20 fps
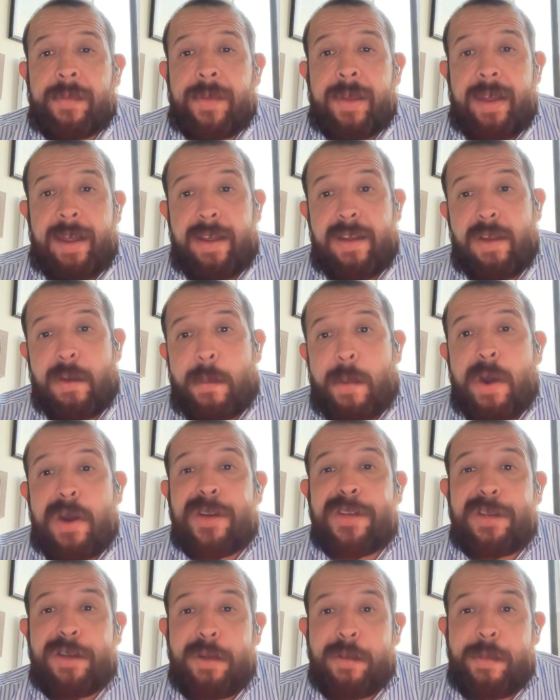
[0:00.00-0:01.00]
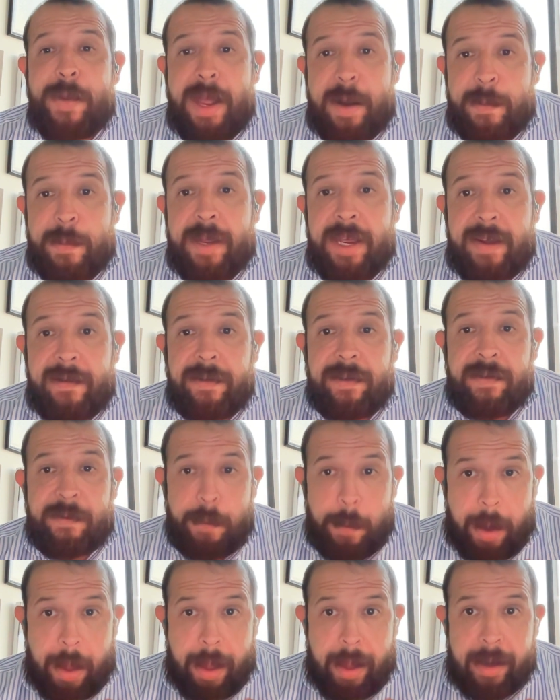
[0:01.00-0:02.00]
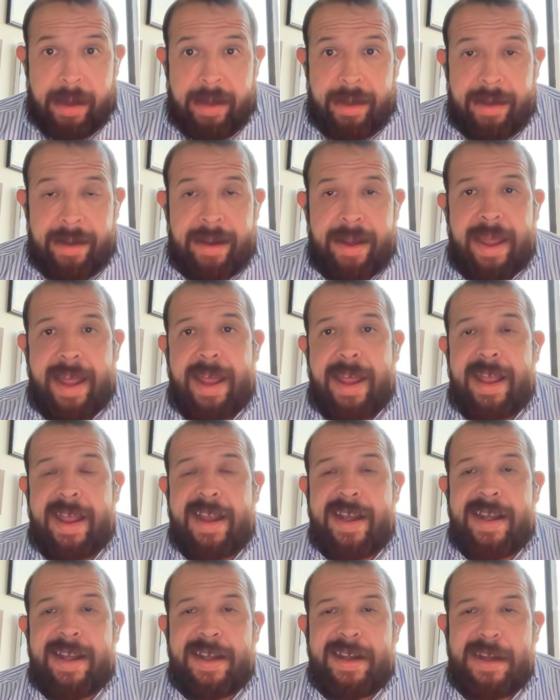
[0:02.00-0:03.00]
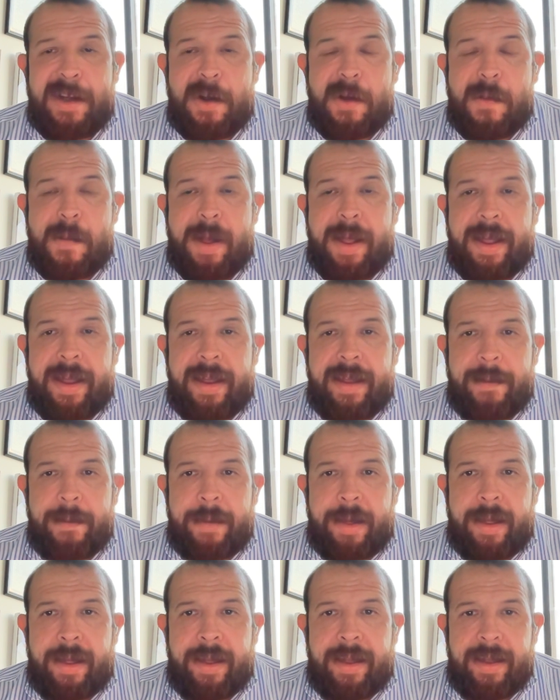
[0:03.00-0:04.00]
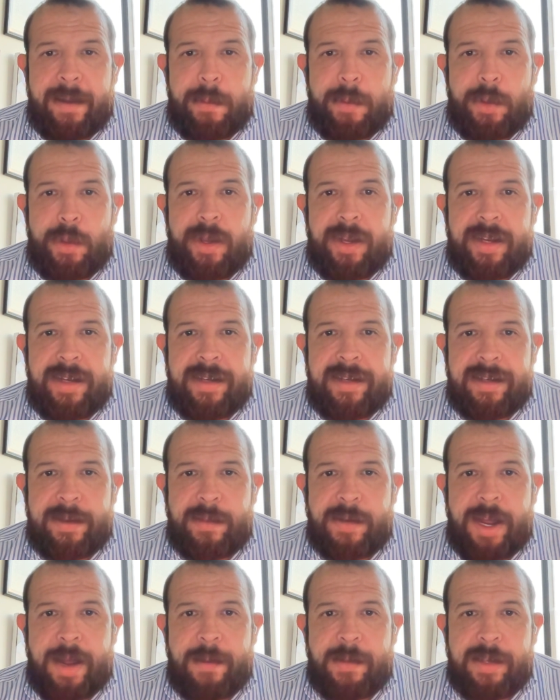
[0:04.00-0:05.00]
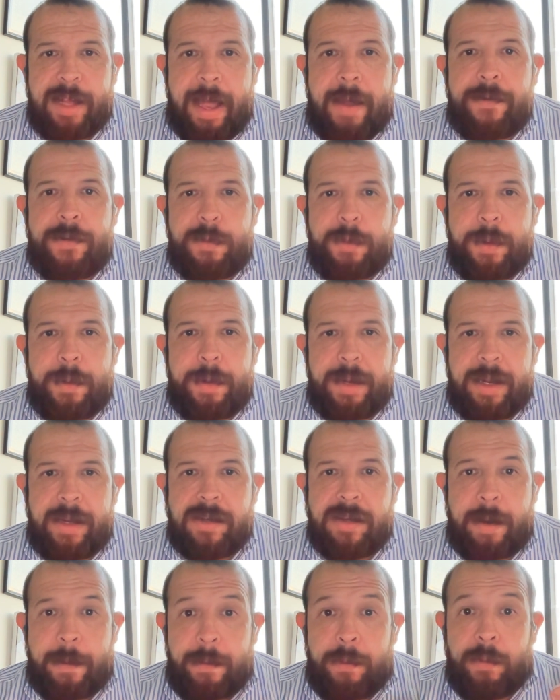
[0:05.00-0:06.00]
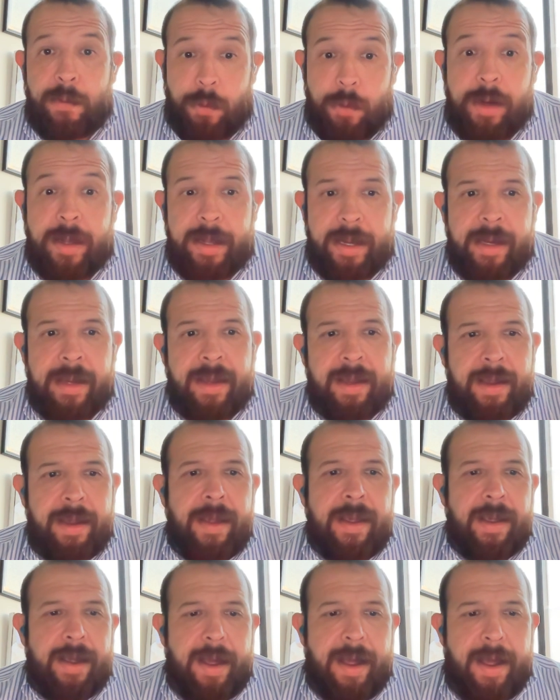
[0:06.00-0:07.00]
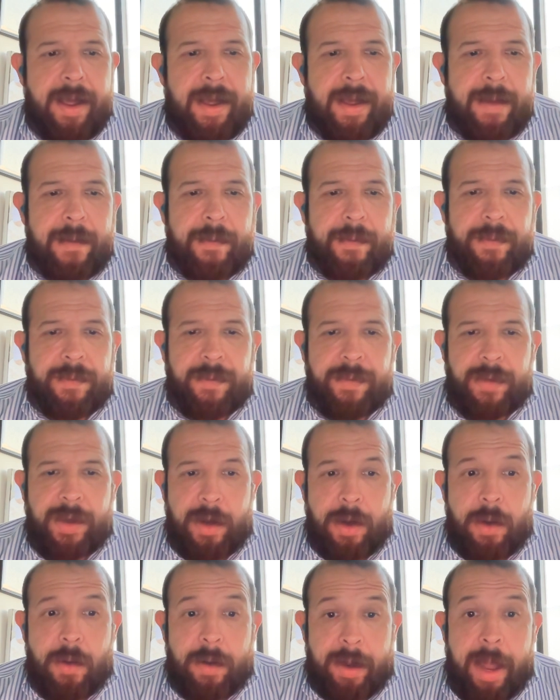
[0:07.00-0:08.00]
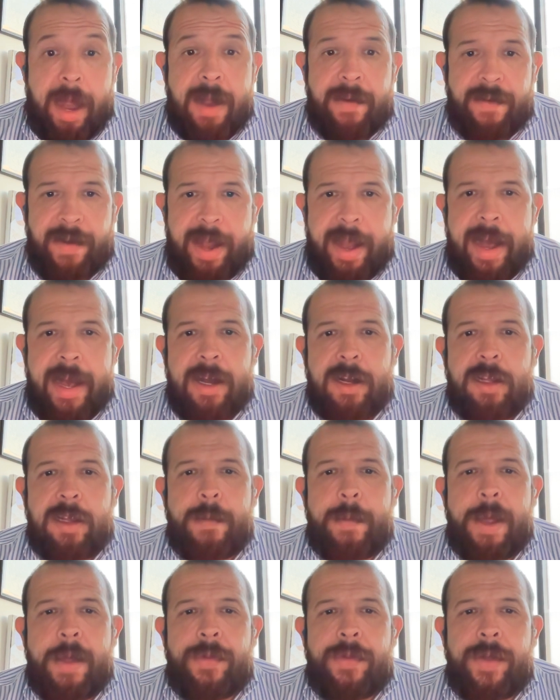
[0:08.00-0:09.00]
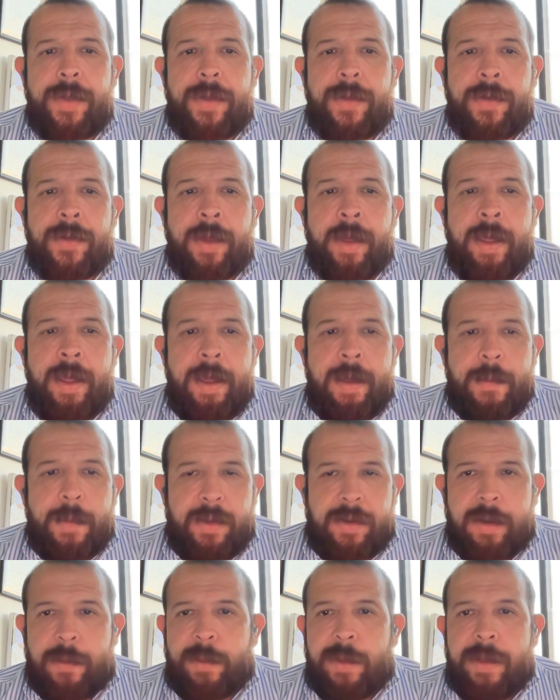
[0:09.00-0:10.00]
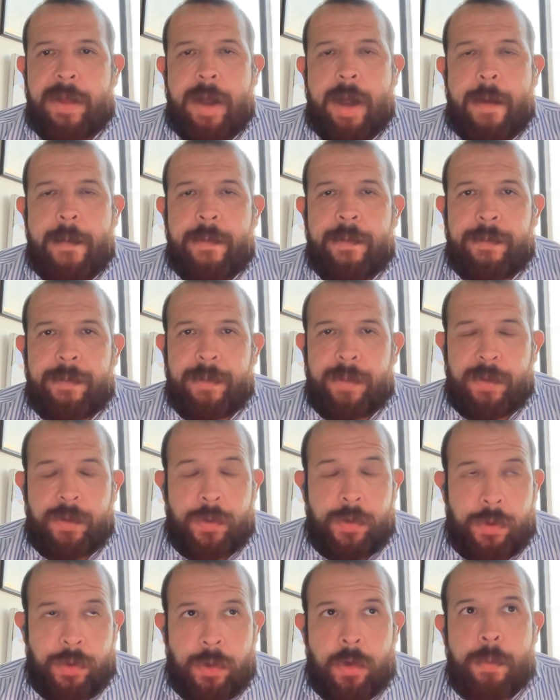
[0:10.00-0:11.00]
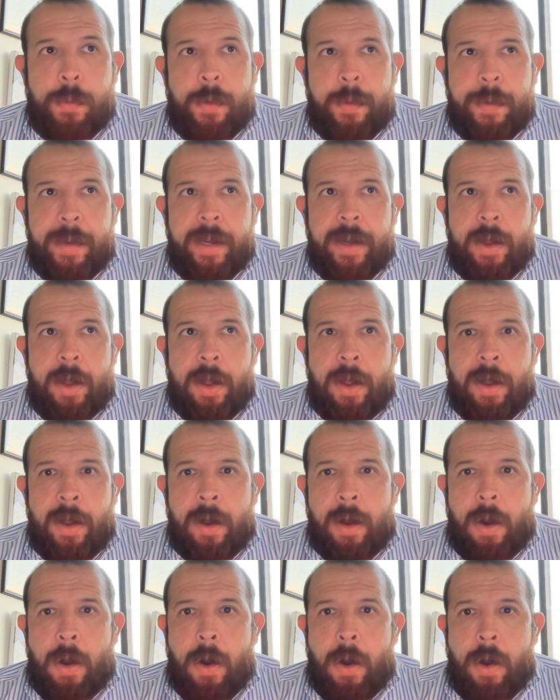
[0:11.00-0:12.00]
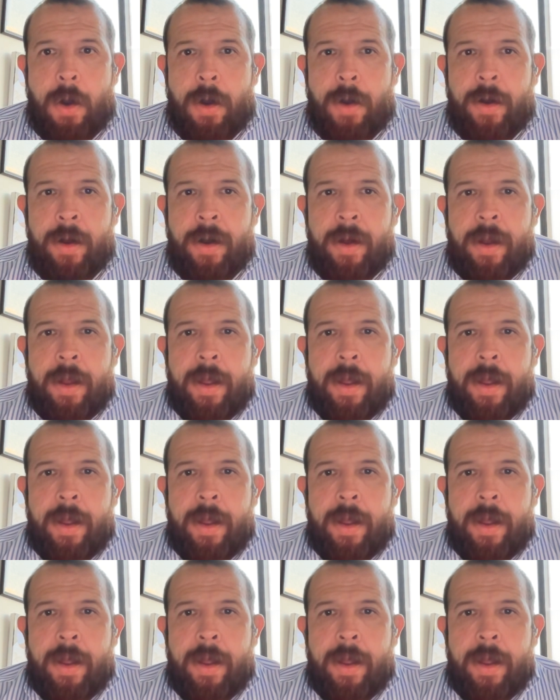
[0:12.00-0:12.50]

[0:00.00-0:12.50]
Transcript: is a personal pet peeve of mine, and my employees sometimes laugh at me because I'm really kind of anal about this, but something that I'm super big on are